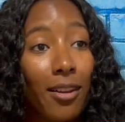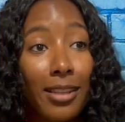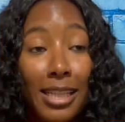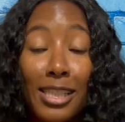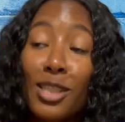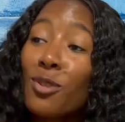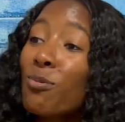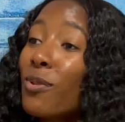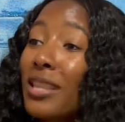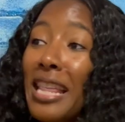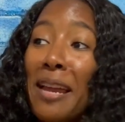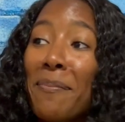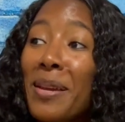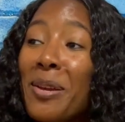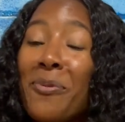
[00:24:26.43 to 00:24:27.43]
This is what
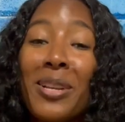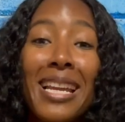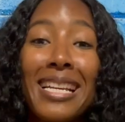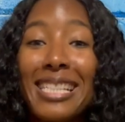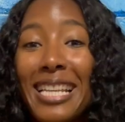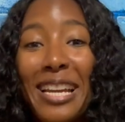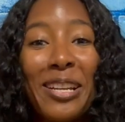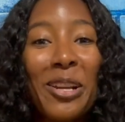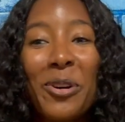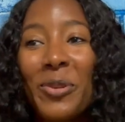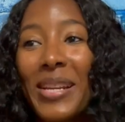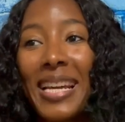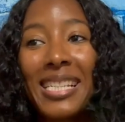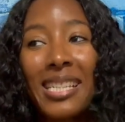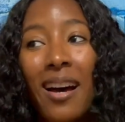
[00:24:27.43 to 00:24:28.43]
they mean when they say no
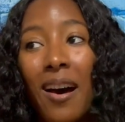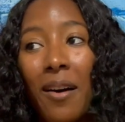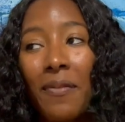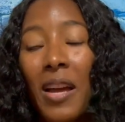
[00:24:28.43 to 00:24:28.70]
days off.